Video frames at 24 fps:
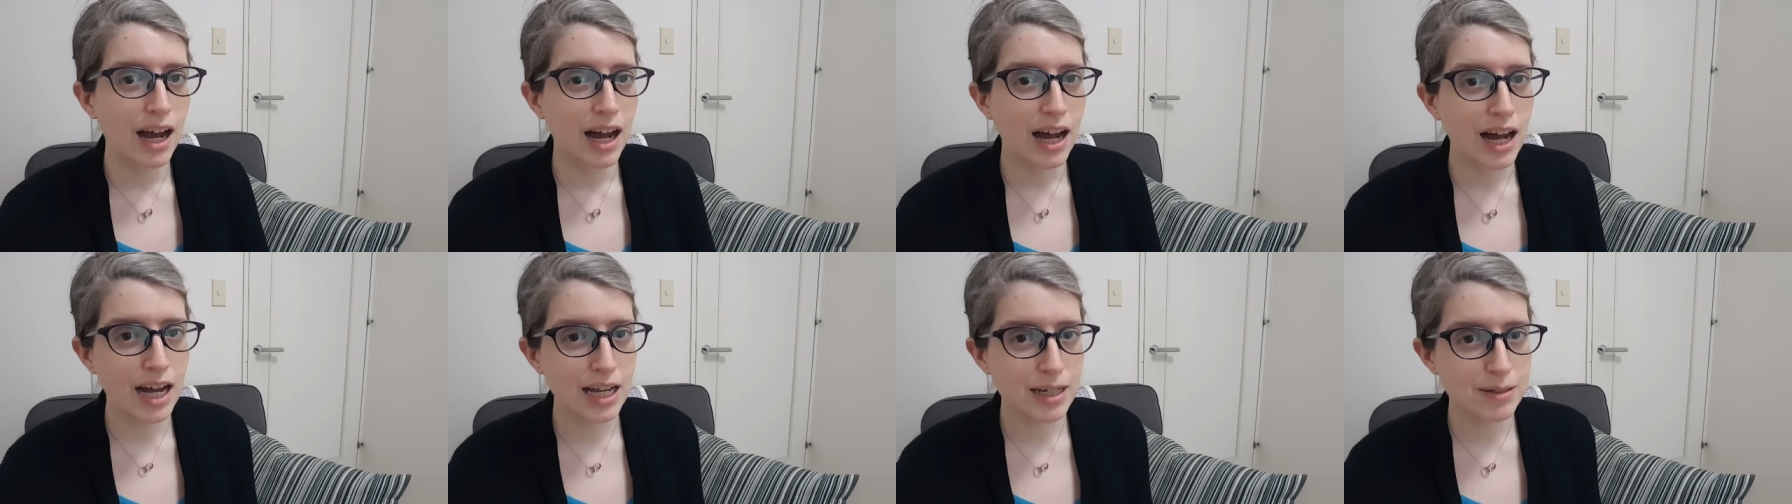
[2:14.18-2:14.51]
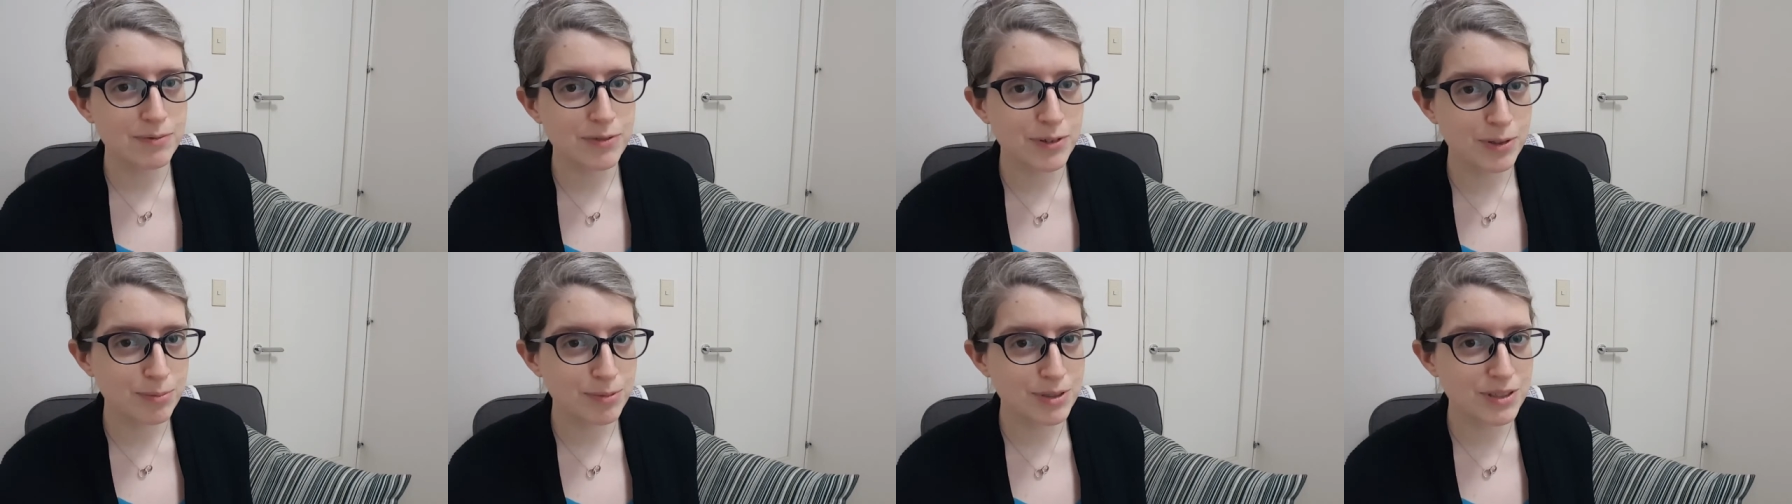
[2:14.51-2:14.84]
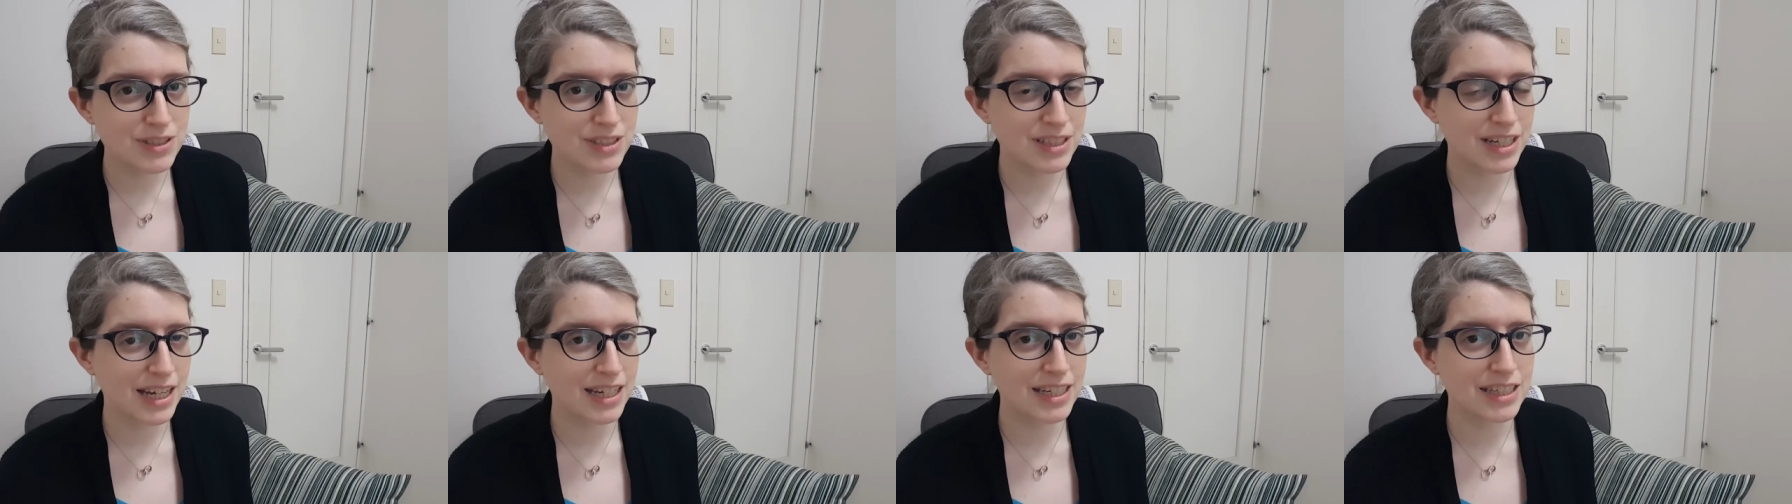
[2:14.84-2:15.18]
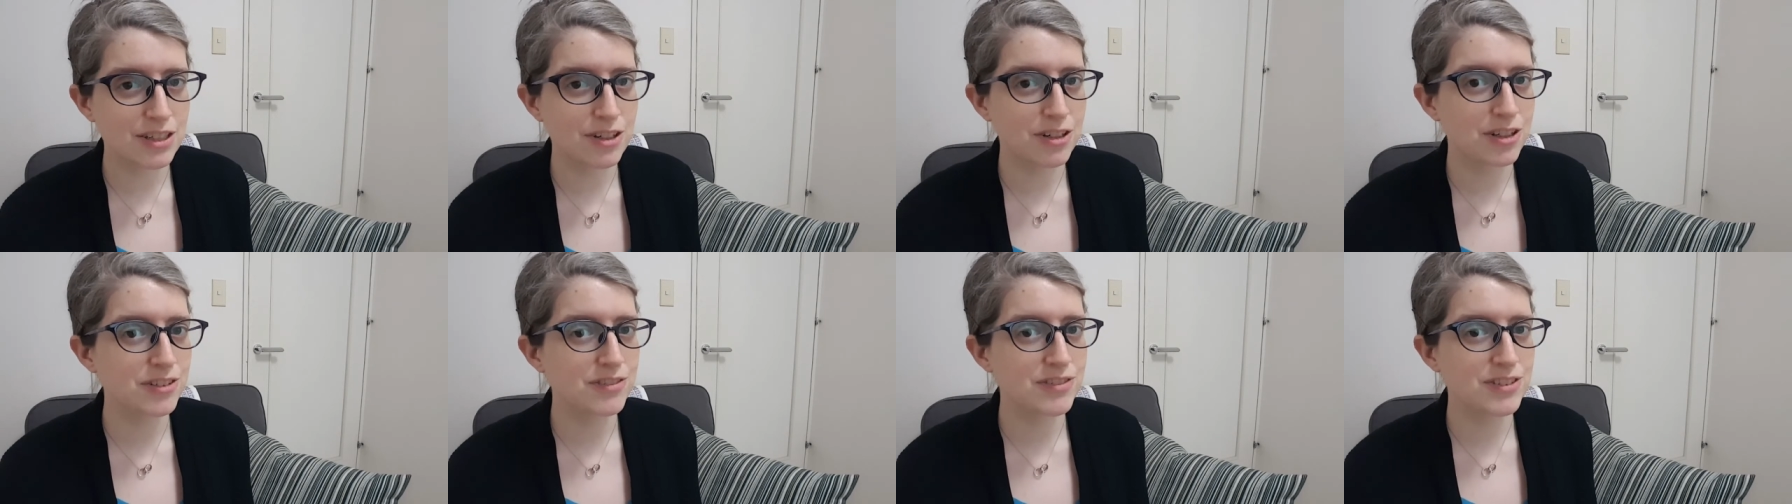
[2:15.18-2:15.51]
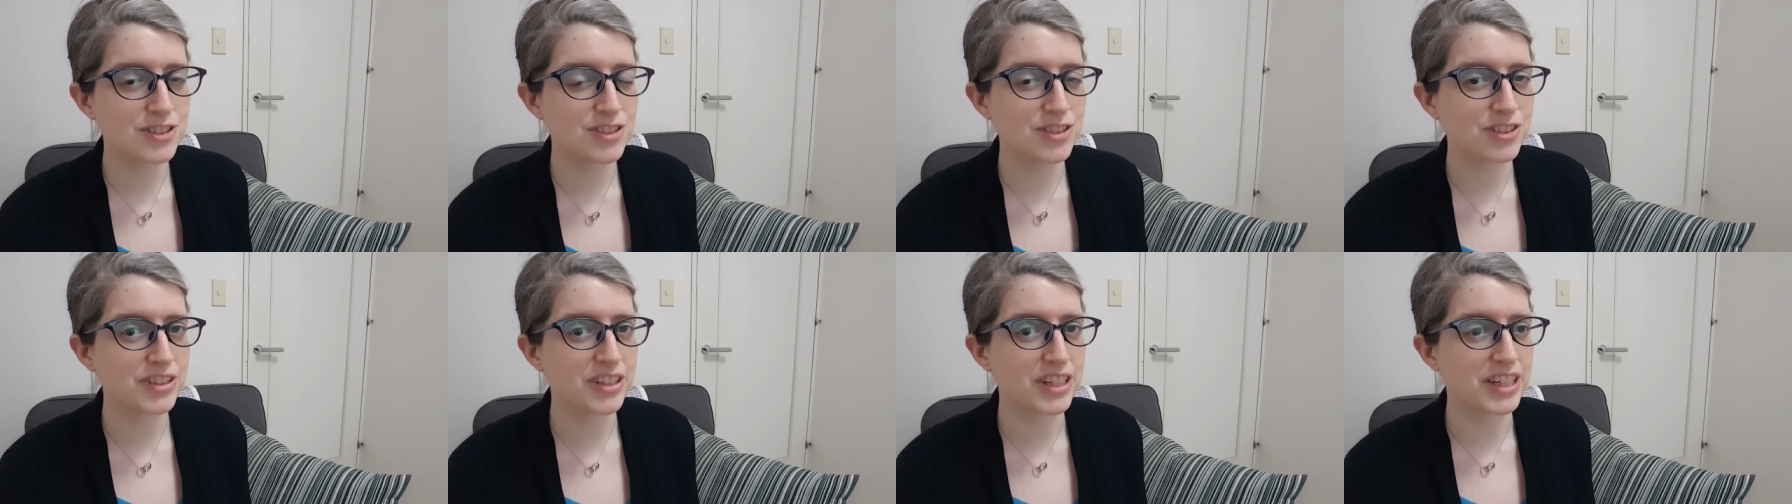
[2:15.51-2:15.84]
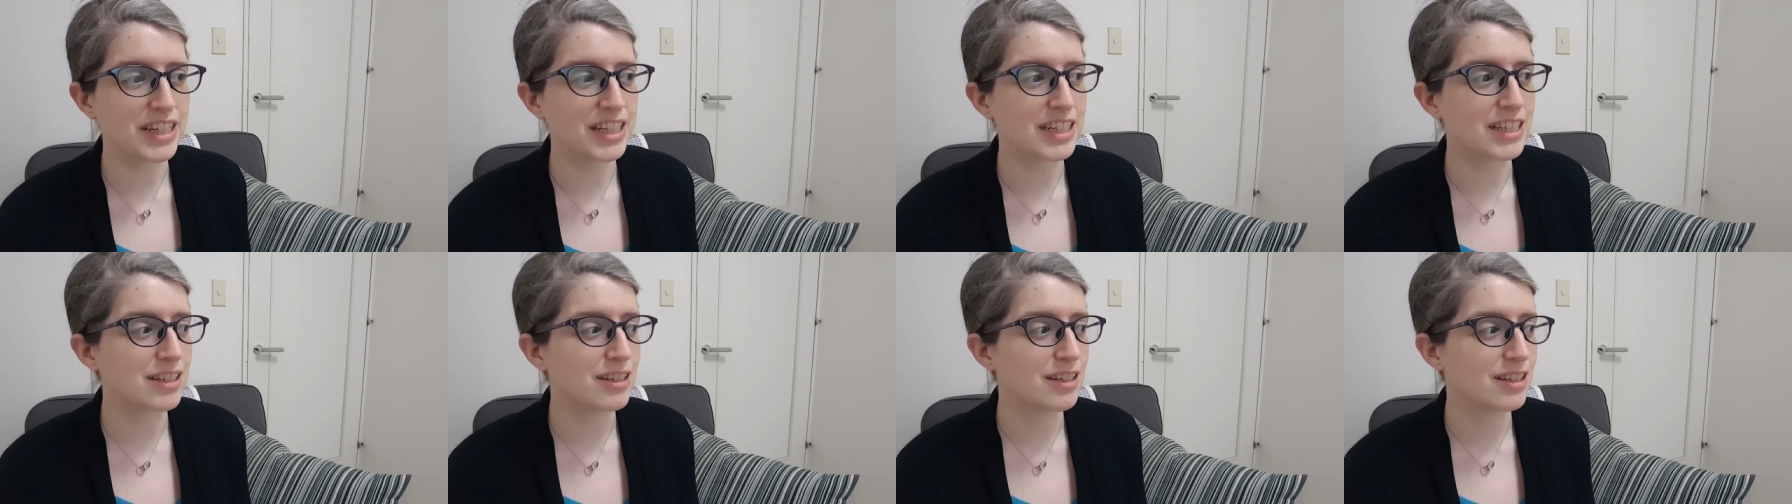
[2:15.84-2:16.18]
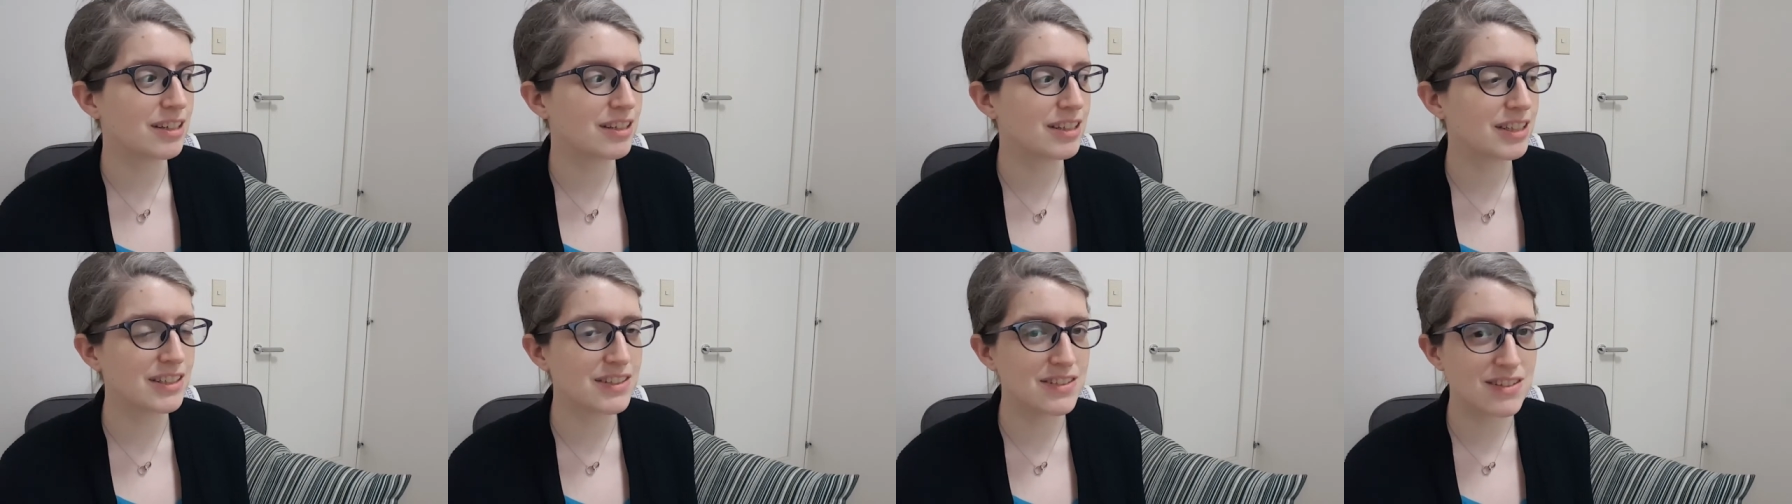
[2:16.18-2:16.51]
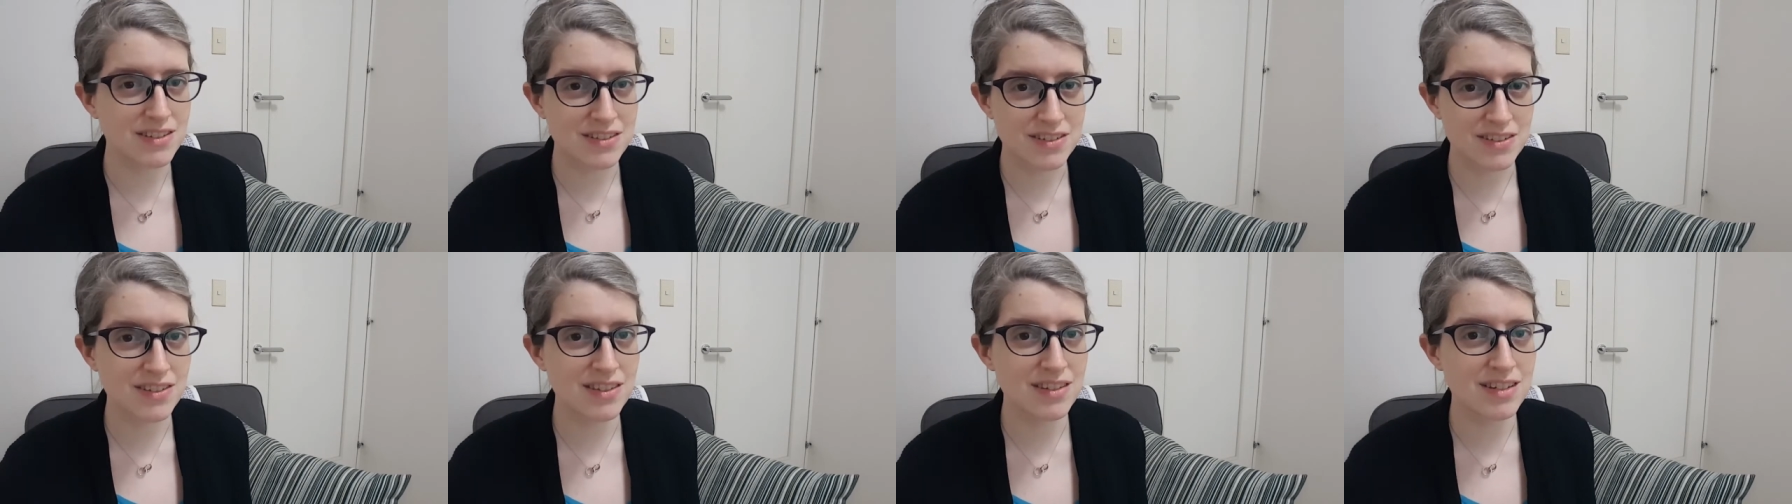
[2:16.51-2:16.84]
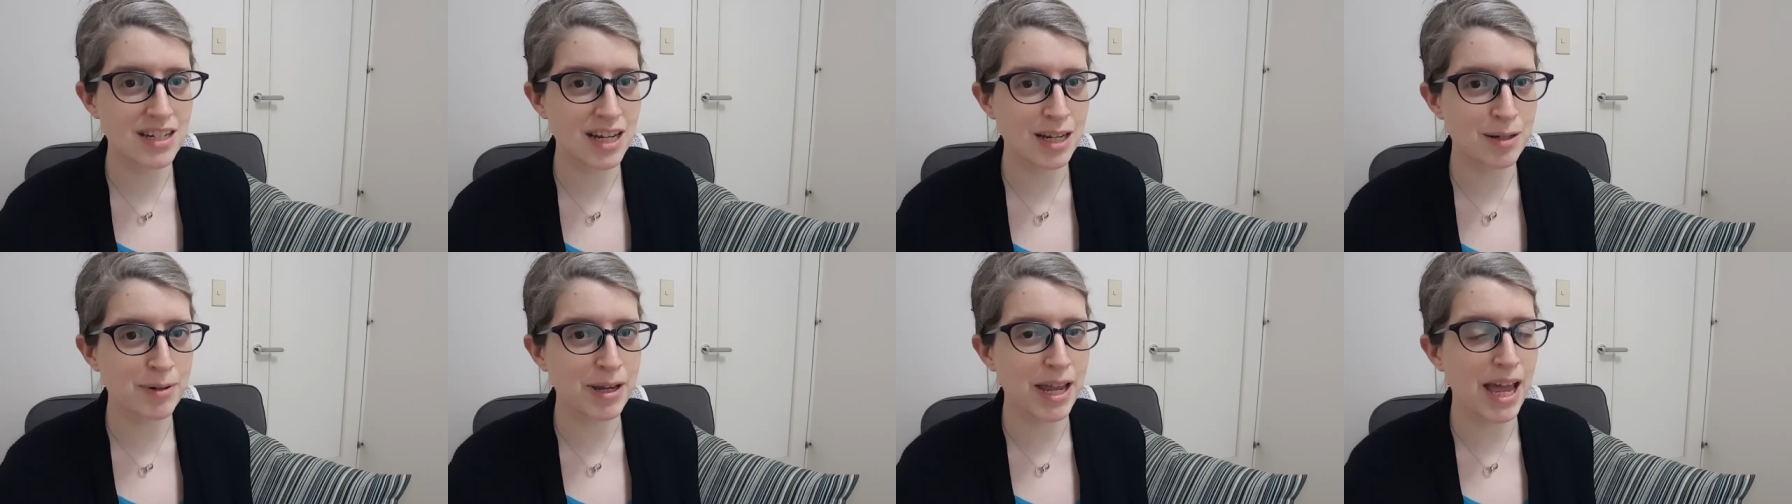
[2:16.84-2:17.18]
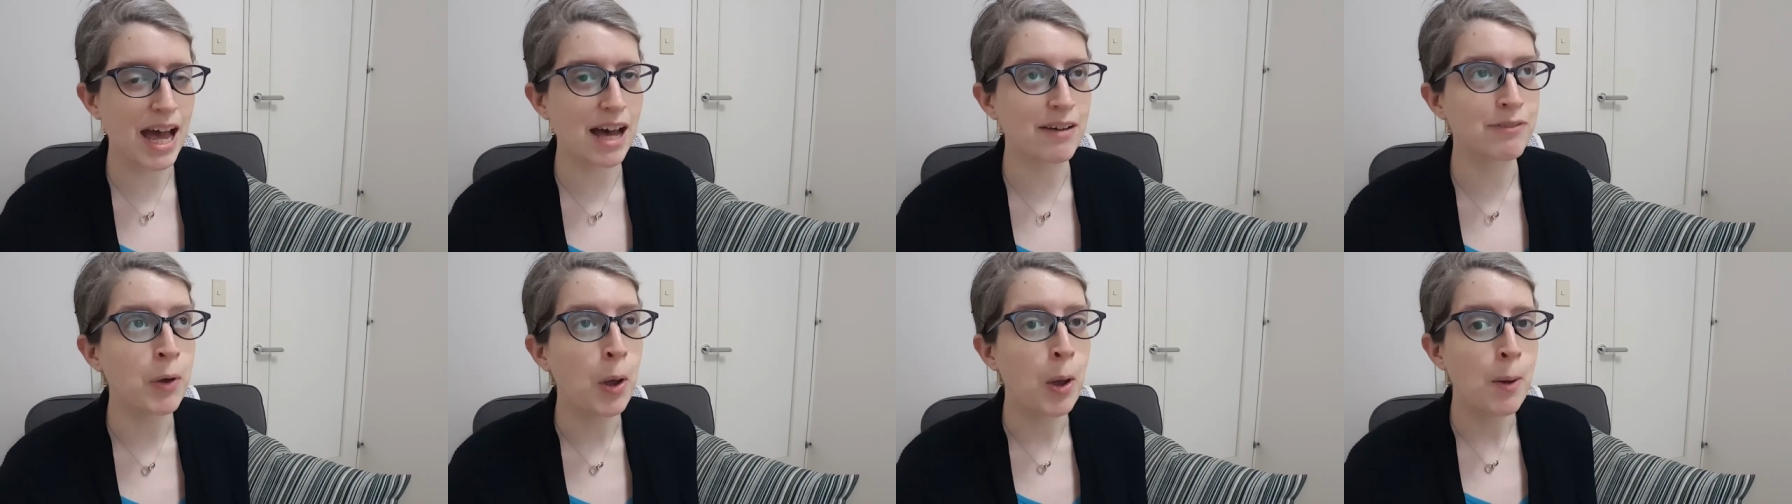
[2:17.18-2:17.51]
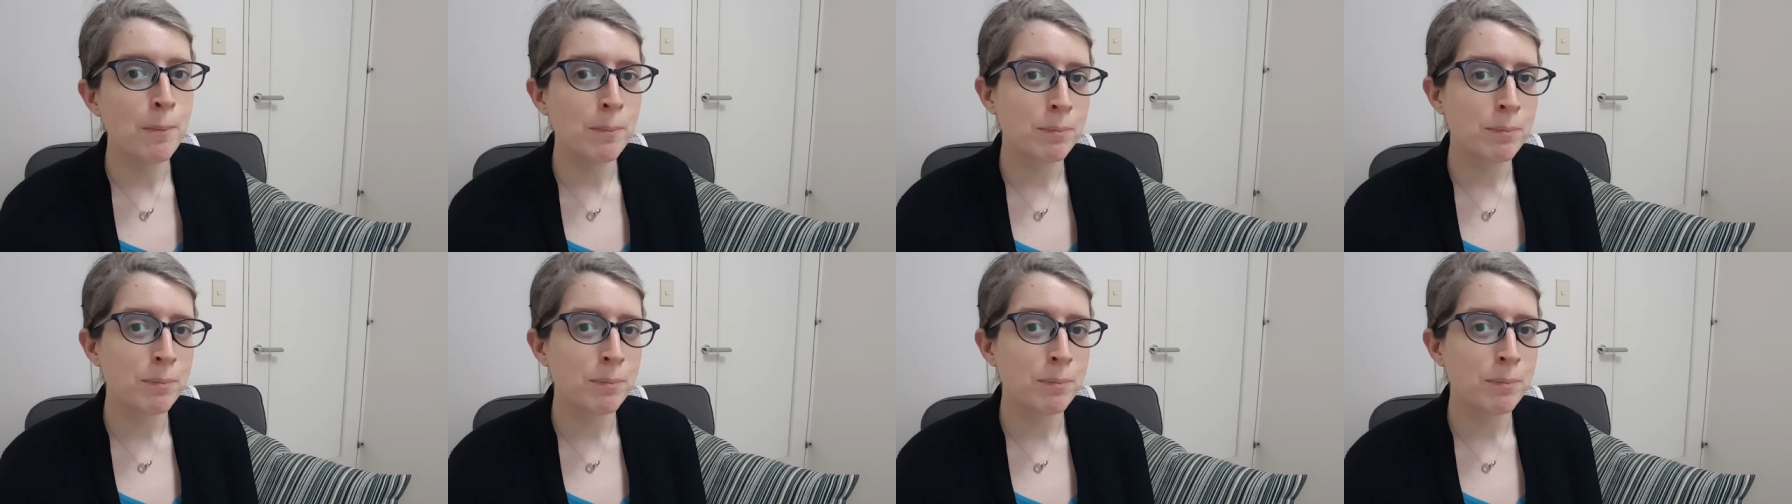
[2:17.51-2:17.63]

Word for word: I'm filming today in artificial light because this is the time I have